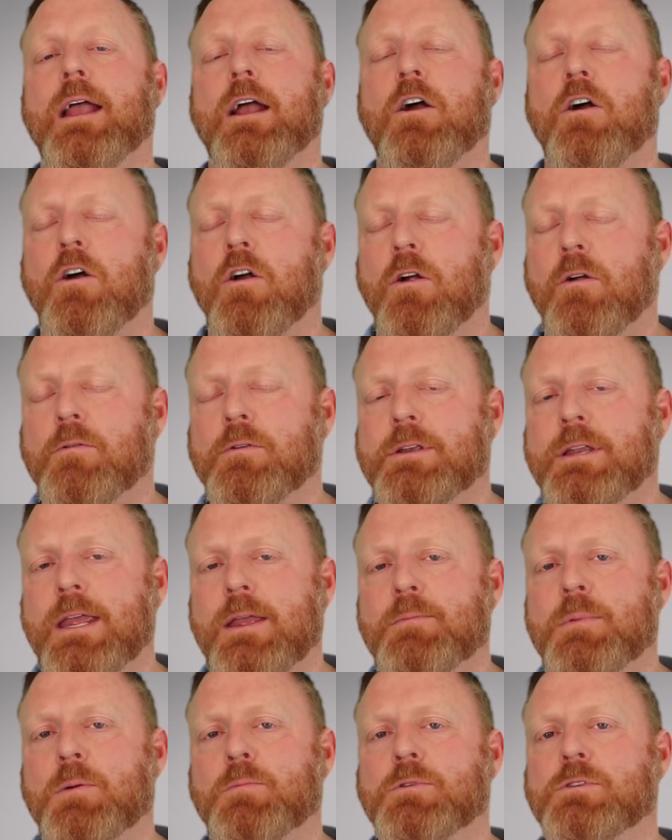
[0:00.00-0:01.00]
Our
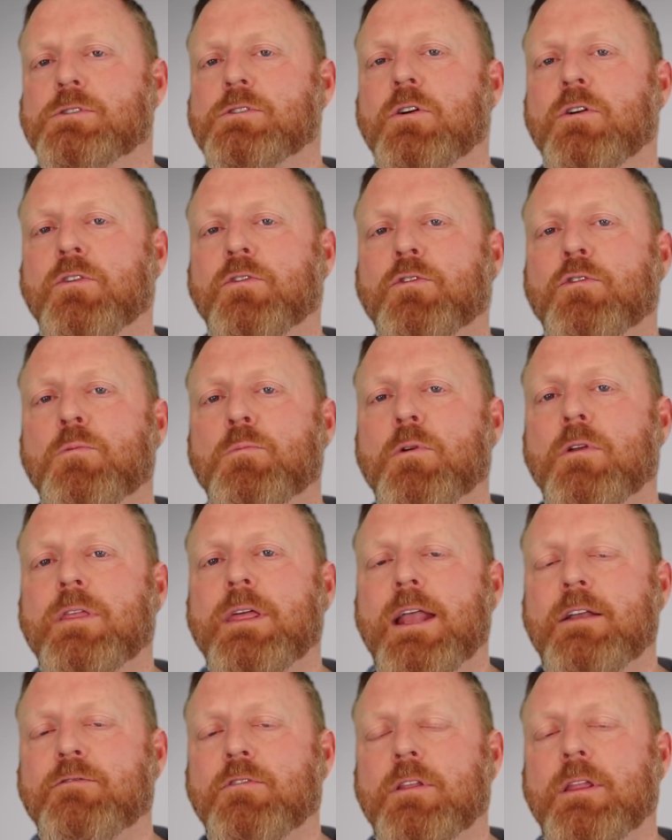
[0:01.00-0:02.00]
team members are super
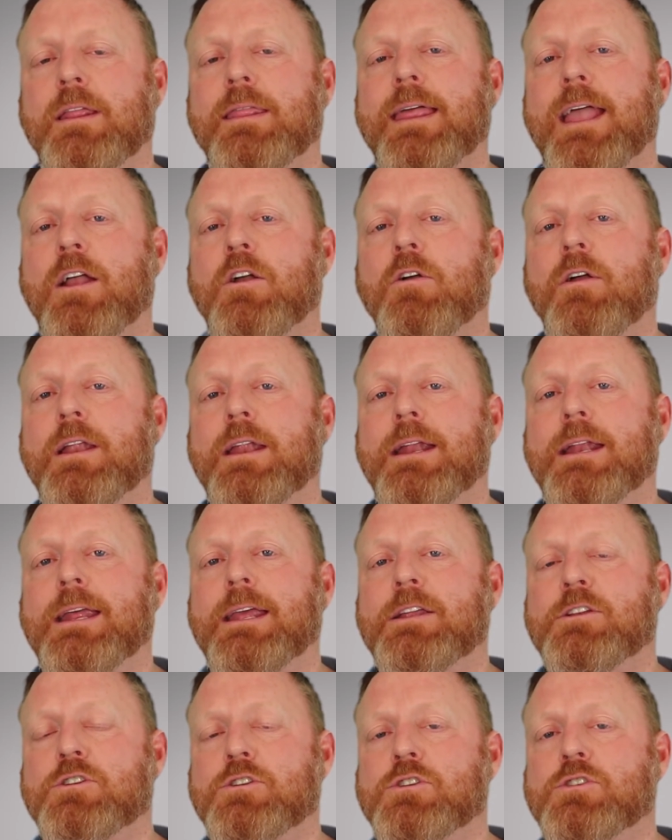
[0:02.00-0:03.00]
thankful that they are in an
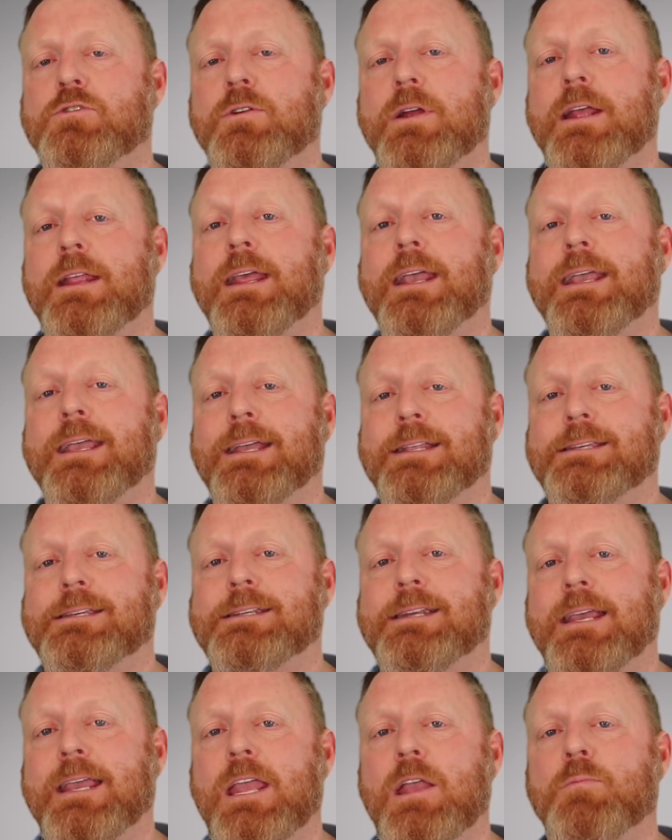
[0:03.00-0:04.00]
industry that gets
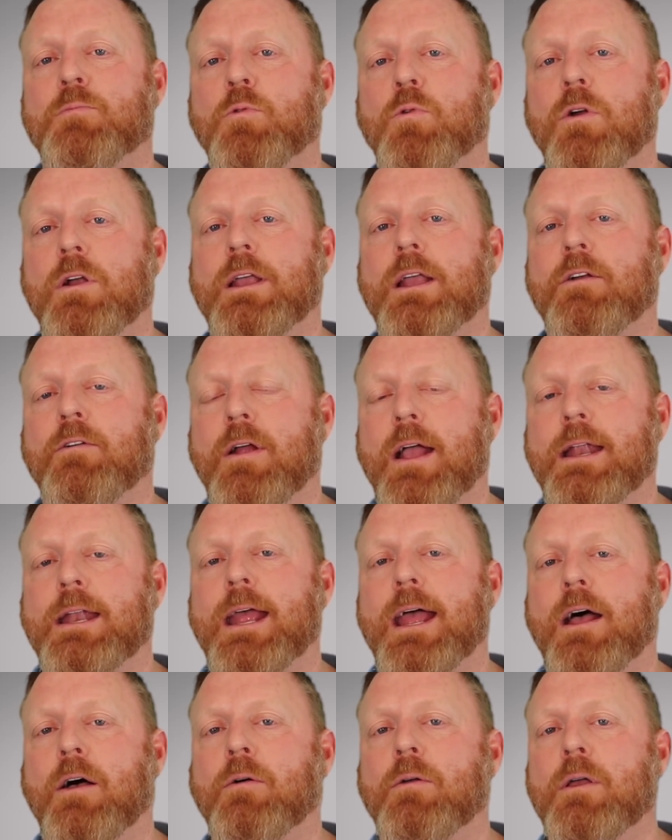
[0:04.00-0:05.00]
to keep working right
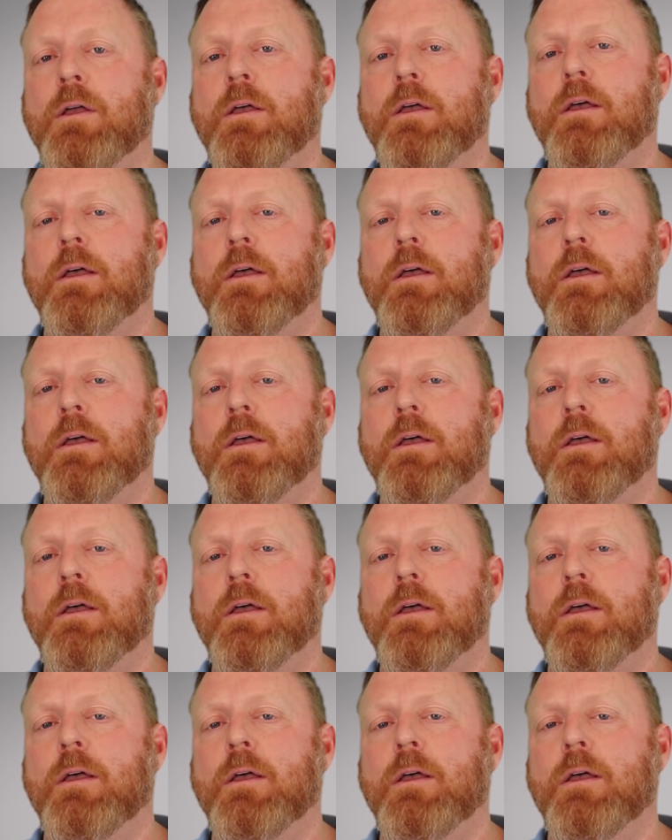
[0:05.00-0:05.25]
now.